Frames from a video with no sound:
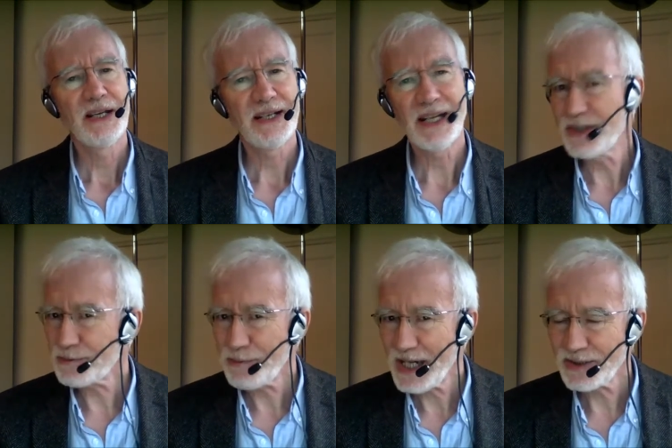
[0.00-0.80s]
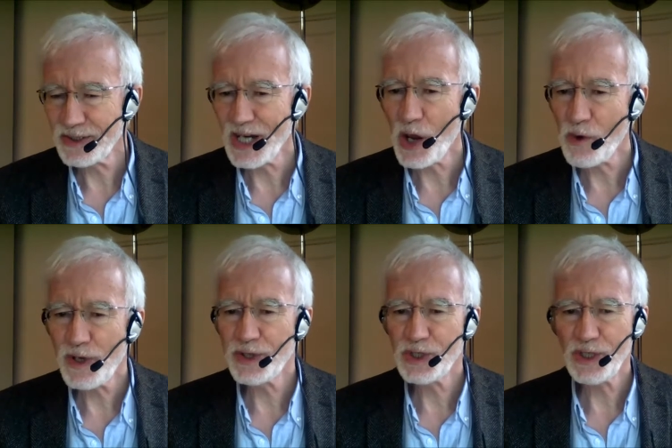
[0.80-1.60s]
Now, this pattern
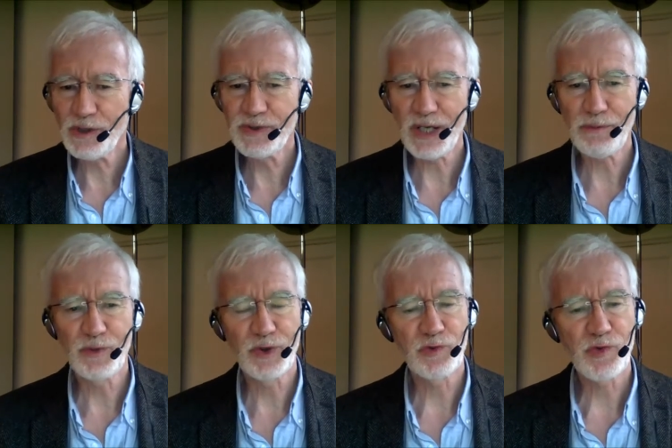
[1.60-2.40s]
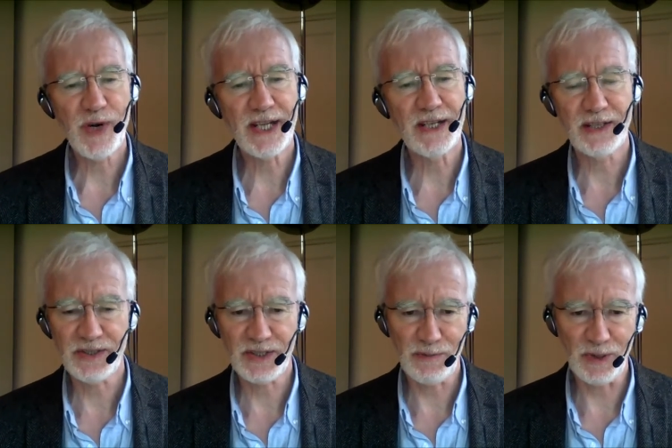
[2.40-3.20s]
only shows up with regular
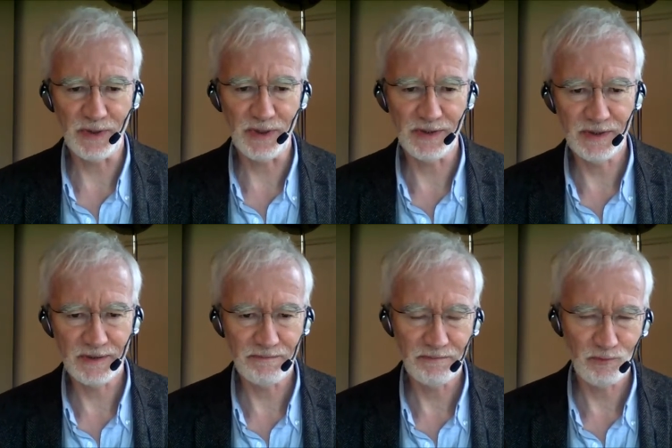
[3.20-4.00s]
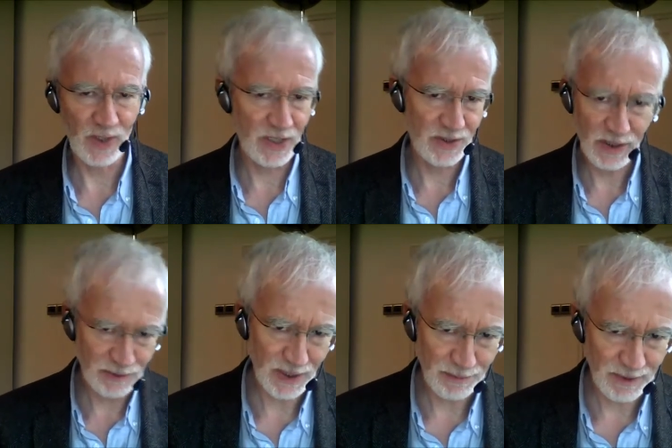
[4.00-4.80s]
smokers. It shows
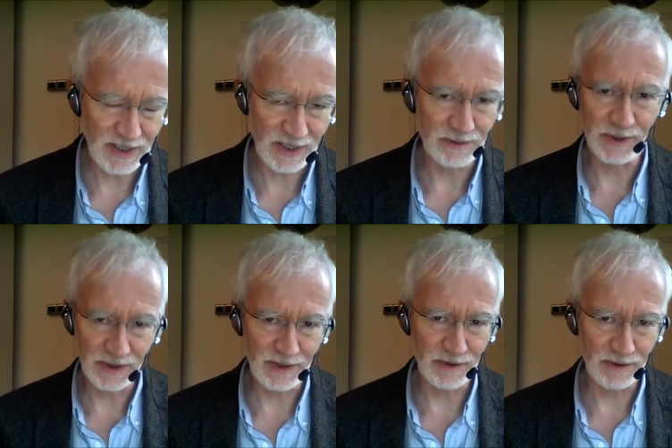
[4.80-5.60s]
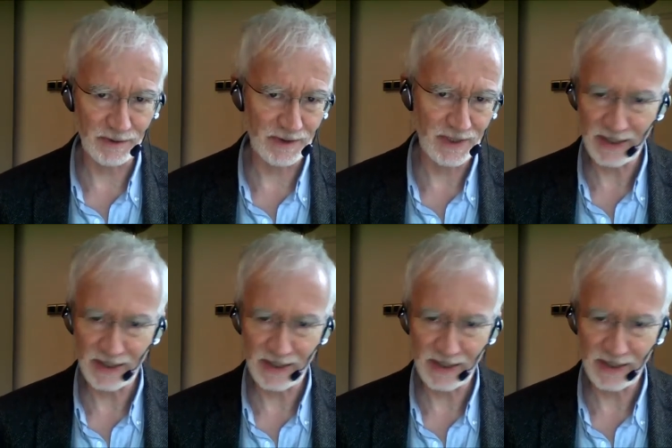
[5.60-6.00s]
up in other addictions and